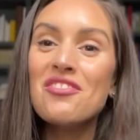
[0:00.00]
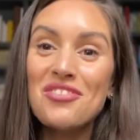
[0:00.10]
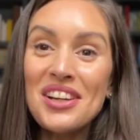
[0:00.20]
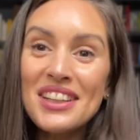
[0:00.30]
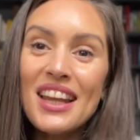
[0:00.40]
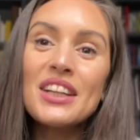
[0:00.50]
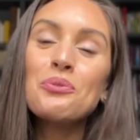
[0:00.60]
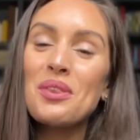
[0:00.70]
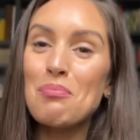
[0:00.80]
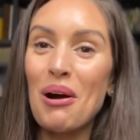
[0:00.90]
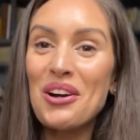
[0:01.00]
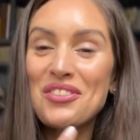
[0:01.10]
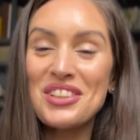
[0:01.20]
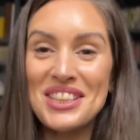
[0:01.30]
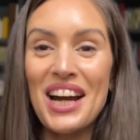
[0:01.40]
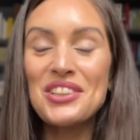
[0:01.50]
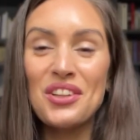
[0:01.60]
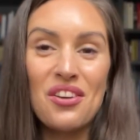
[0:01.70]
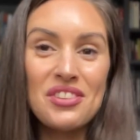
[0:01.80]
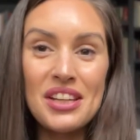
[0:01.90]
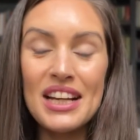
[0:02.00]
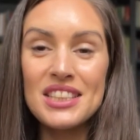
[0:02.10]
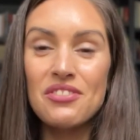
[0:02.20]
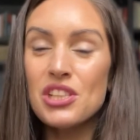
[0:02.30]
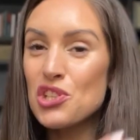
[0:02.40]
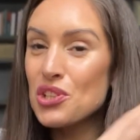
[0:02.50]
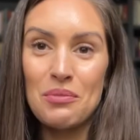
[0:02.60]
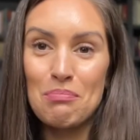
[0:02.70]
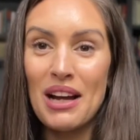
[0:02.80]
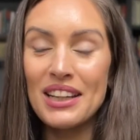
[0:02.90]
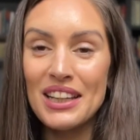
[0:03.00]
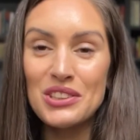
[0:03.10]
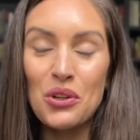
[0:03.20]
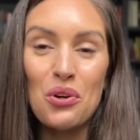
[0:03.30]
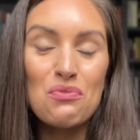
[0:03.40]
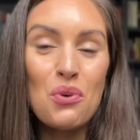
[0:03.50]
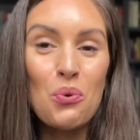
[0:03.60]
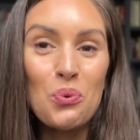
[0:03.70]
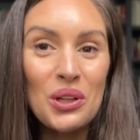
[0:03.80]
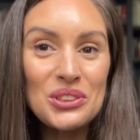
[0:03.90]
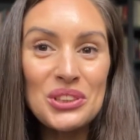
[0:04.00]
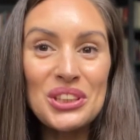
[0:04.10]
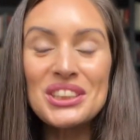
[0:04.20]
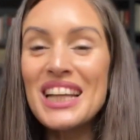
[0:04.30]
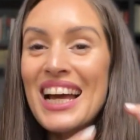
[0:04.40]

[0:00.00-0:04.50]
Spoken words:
very in line with the part of the title of the exhibition, Banquet of Wonders,